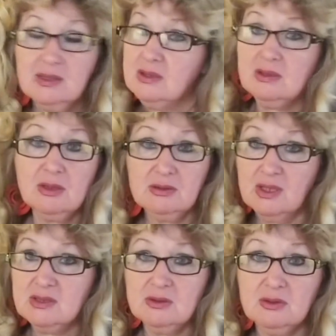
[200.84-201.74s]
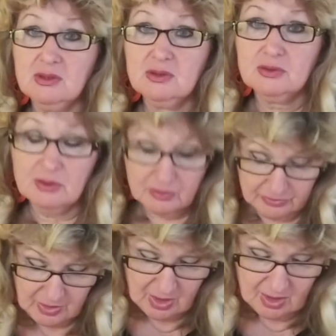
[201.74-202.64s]
No, that's not the truth.
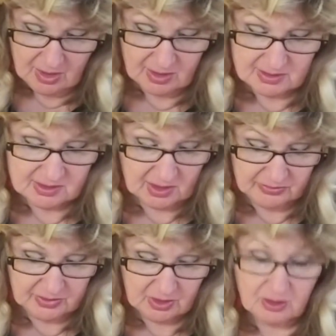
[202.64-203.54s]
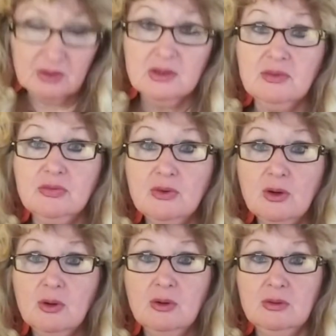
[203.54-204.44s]
It's saving only
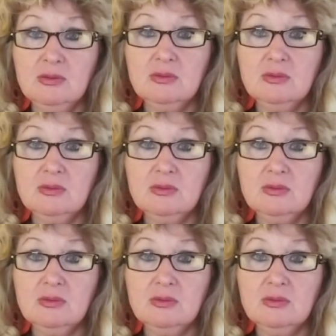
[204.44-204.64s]
4%